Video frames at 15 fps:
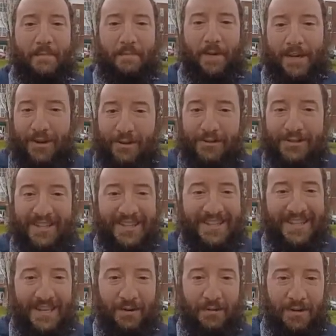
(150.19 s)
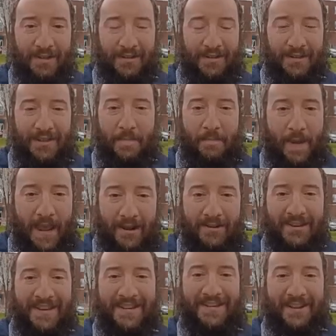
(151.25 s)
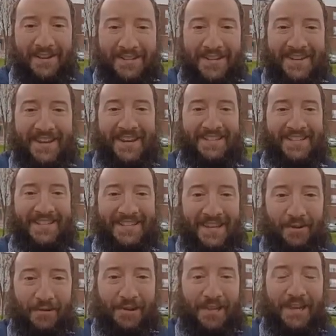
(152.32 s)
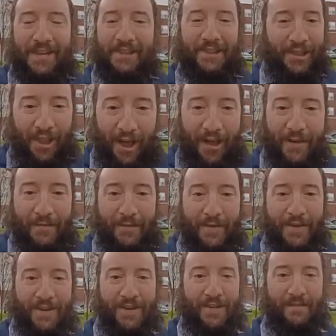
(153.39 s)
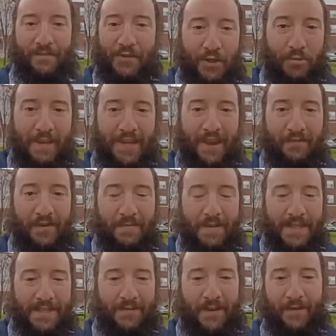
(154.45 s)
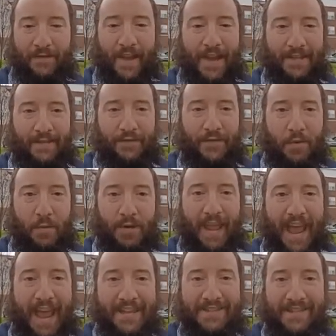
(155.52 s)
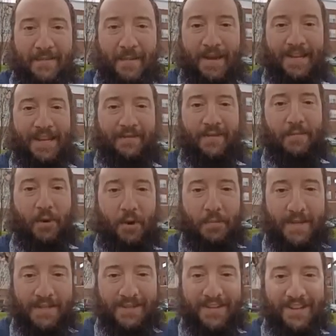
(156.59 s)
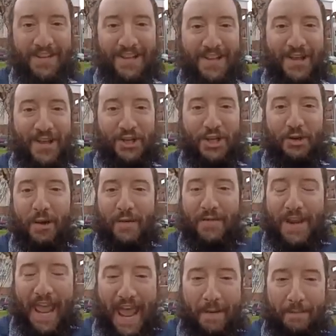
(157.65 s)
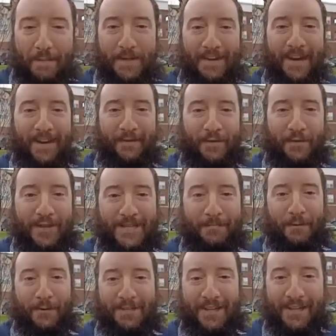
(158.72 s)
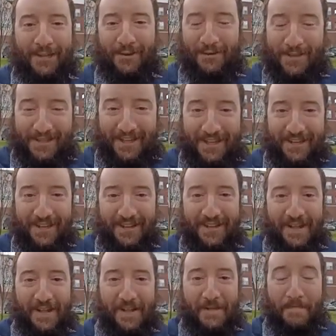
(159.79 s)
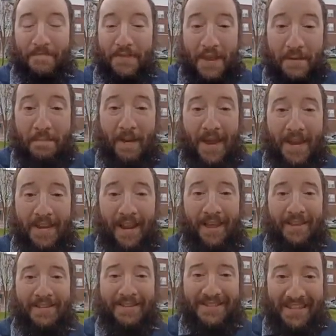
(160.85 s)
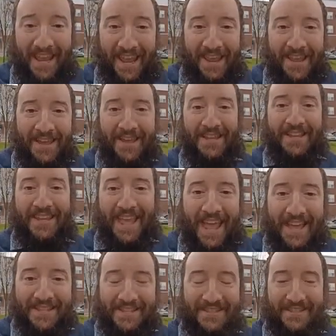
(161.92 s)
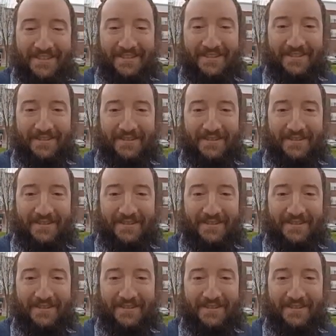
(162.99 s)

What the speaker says: But here's the secret. The Beinoni doesn't necessarily love doing every mitzvah. In fact, if you were to ask them at a given moment, do you have an appetite for this particular sin? They might say yes.